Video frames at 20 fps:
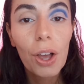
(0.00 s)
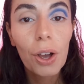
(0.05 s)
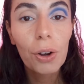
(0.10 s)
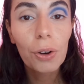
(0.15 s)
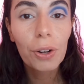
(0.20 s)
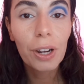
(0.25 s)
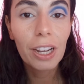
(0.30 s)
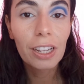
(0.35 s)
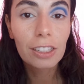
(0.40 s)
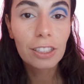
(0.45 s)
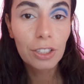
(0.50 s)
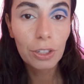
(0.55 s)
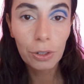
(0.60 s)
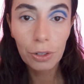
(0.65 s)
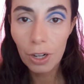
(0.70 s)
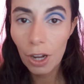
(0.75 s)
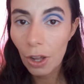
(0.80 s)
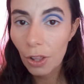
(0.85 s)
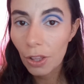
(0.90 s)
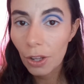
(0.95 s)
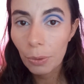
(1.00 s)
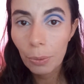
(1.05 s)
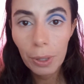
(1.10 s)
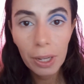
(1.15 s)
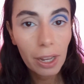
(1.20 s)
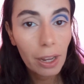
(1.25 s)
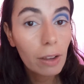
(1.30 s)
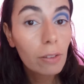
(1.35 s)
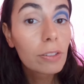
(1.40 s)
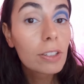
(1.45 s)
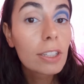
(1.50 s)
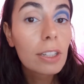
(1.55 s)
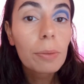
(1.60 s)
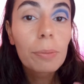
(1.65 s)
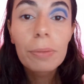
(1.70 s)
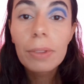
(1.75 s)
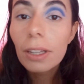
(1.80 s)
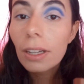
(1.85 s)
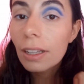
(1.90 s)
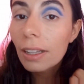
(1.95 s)
Okay, so now that we have
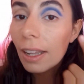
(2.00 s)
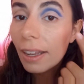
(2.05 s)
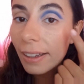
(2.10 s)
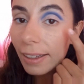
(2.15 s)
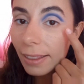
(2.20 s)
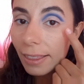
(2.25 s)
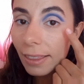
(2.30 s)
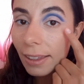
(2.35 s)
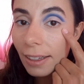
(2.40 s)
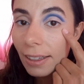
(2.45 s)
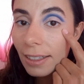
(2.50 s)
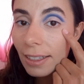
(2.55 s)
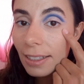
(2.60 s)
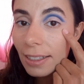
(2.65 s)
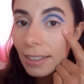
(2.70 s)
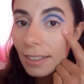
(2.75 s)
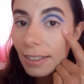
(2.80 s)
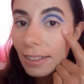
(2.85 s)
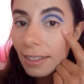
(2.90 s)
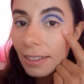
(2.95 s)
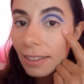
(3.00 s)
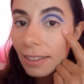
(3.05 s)
something like this,